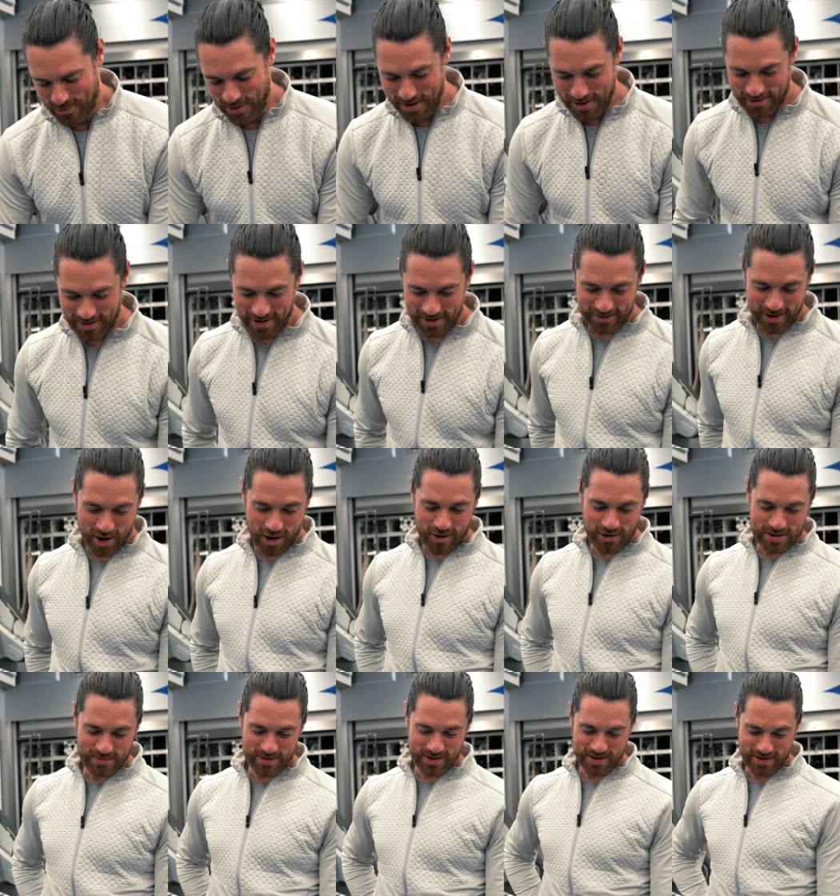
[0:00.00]
Well, and
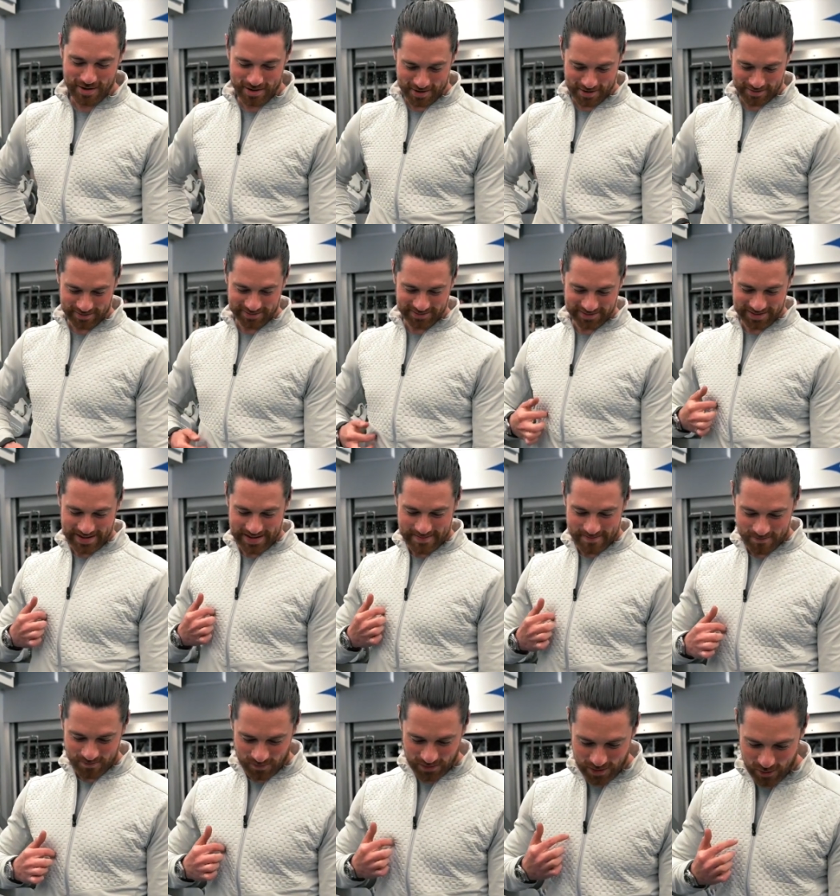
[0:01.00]
only because
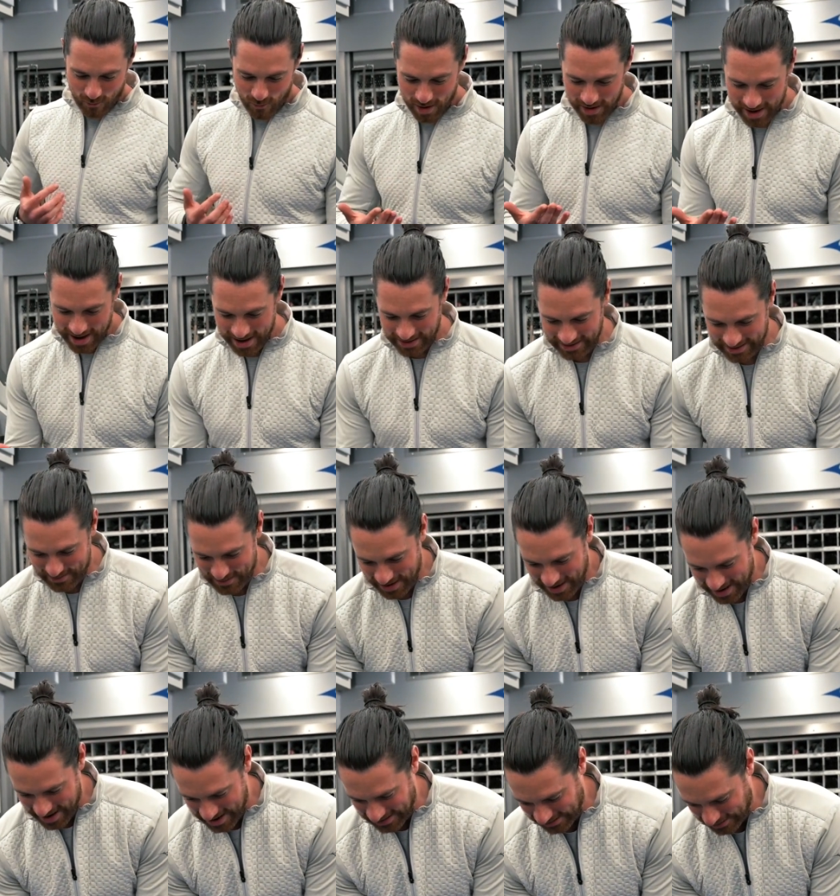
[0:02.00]
when I had it in my
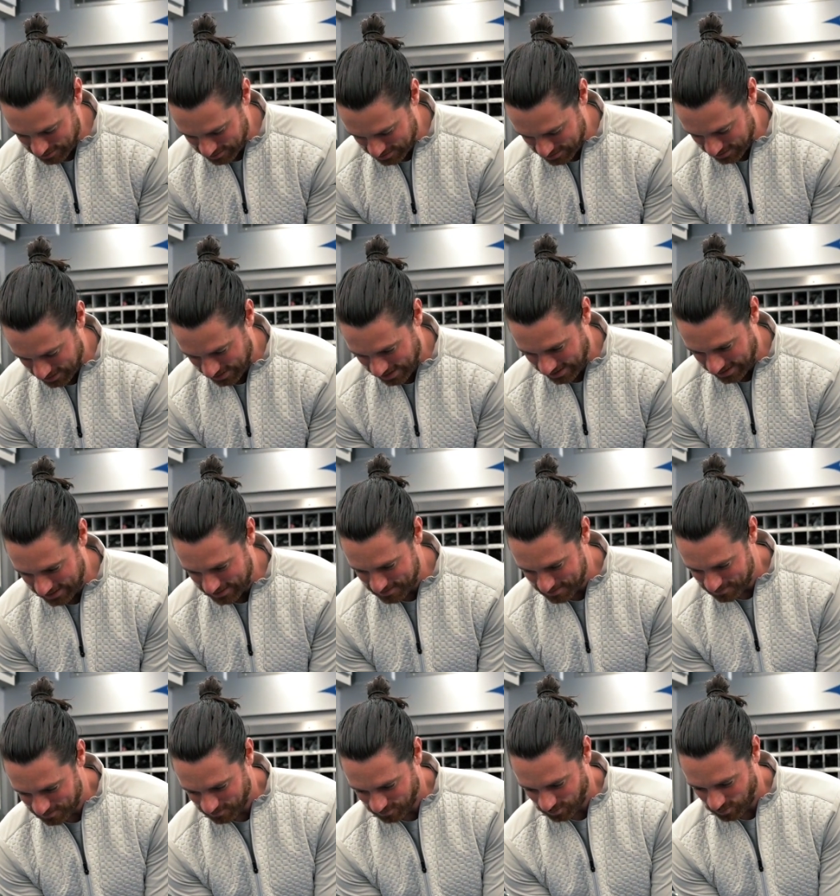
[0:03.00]
hand and I was looking at
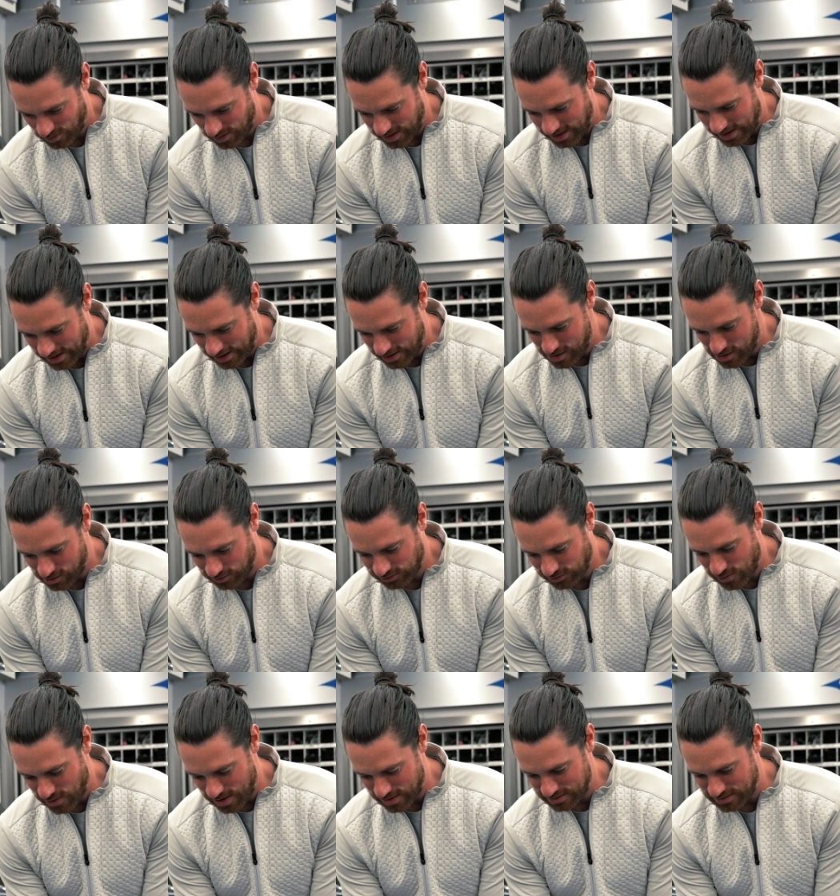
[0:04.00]
it, it looked
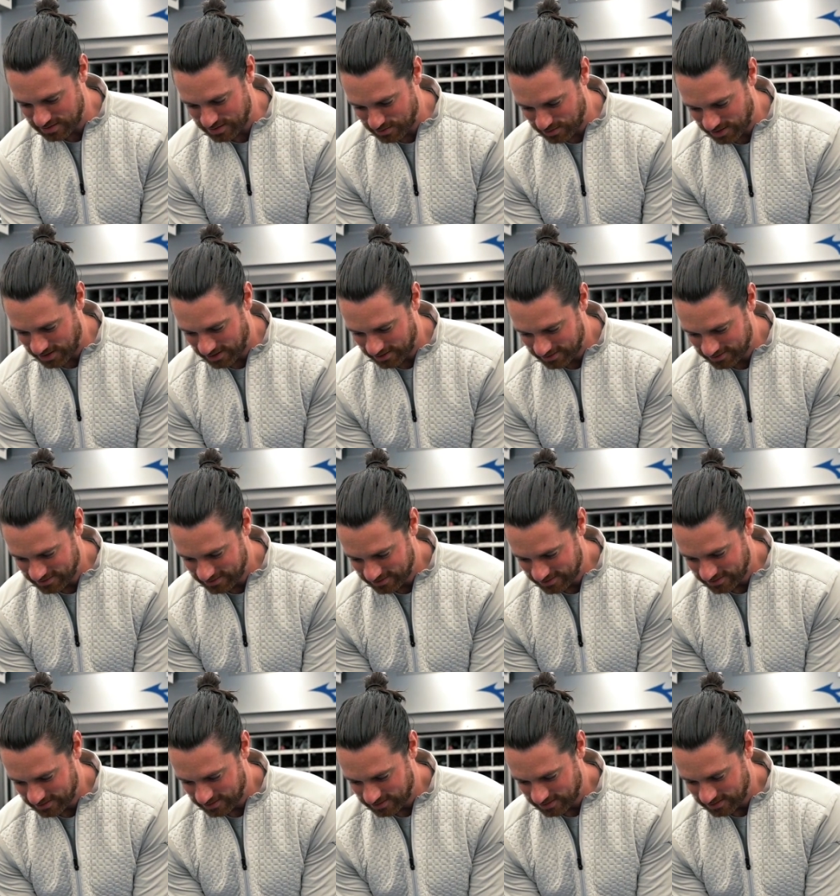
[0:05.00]
quite similar
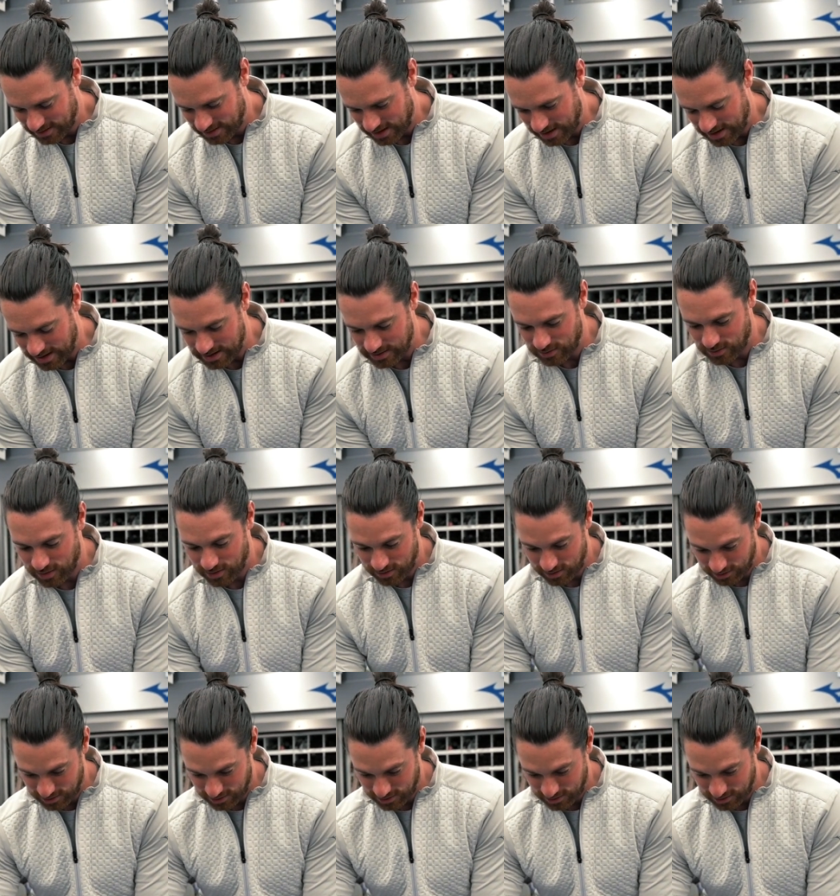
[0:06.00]
in that the